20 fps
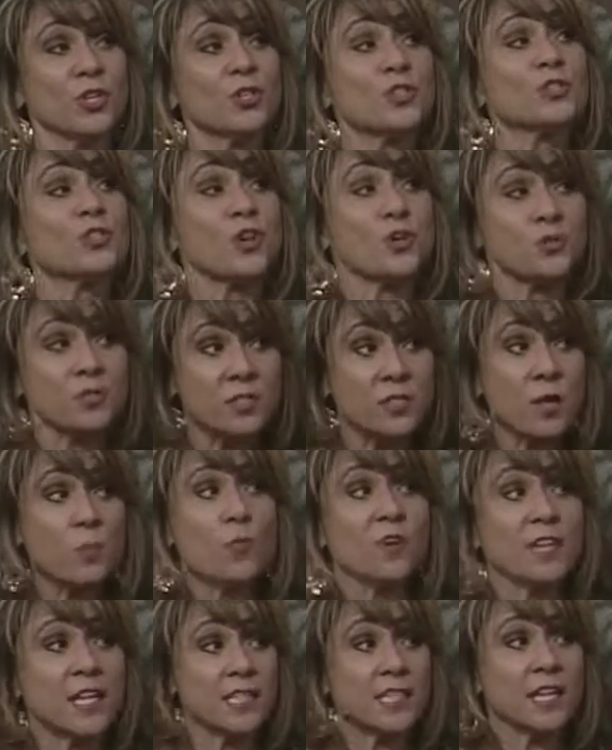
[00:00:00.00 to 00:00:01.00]
So
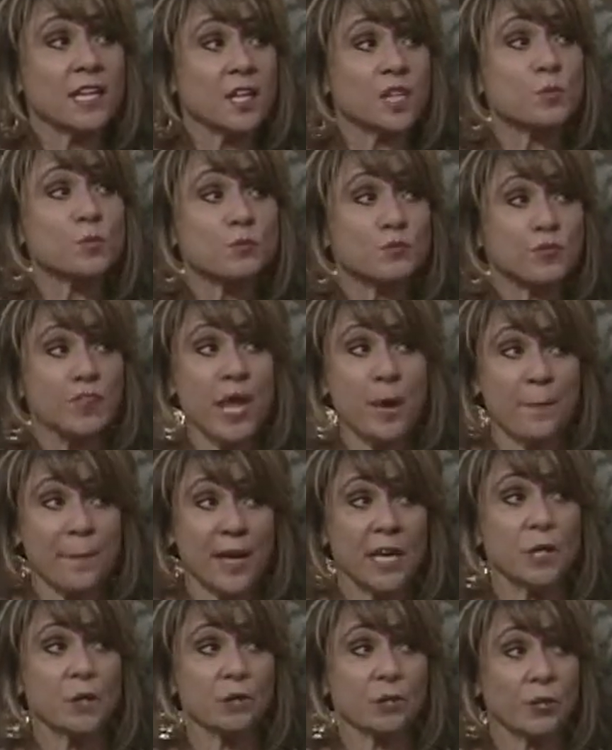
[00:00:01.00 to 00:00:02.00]
someone that's eligible for that
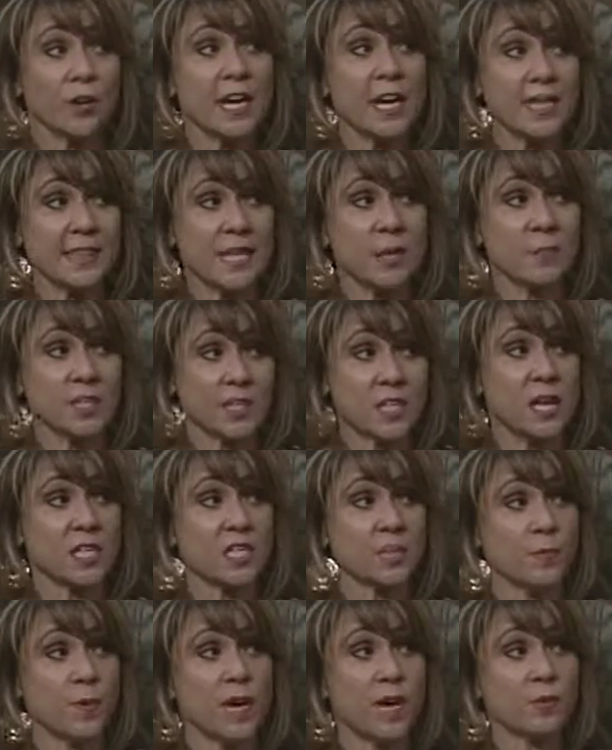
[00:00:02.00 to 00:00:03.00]
Pell Grant that we
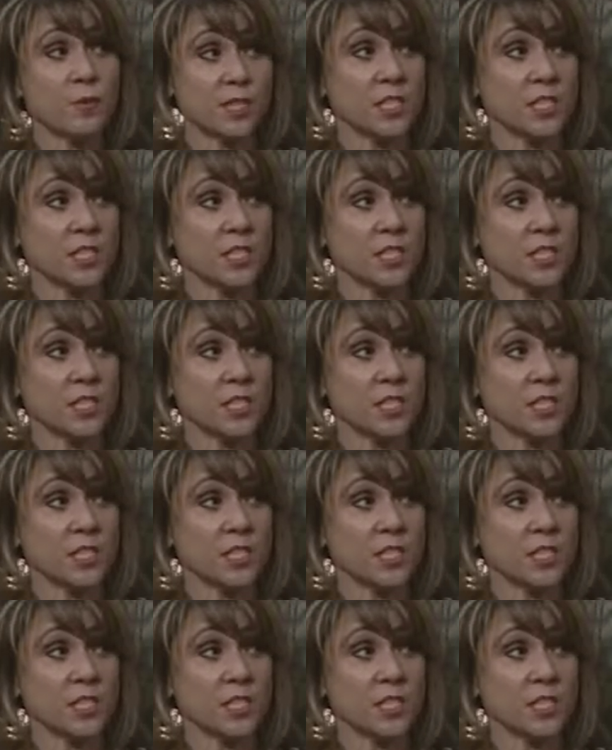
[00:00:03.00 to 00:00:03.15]
talked about,